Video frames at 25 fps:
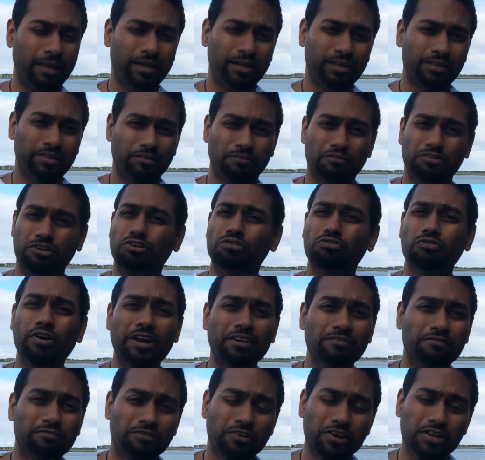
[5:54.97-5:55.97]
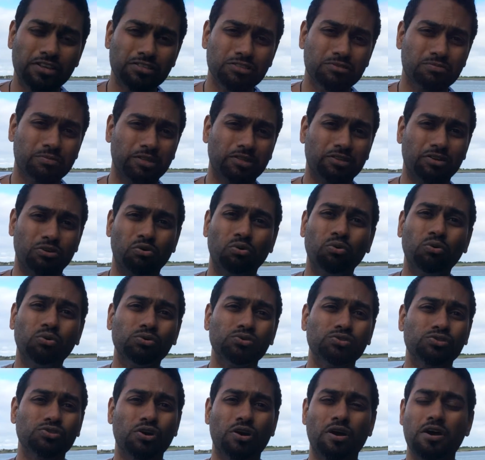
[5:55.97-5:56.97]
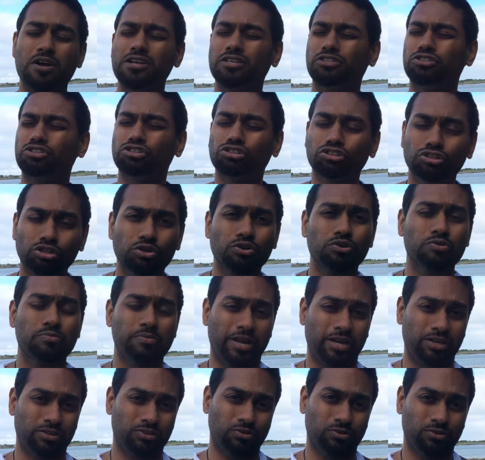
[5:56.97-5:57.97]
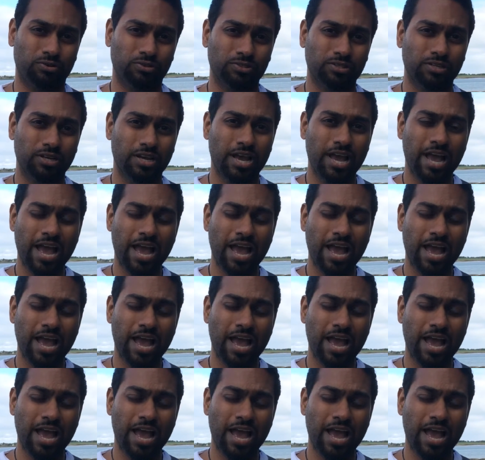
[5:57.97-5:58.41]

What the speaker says: They're great friends, but they're also true mentors.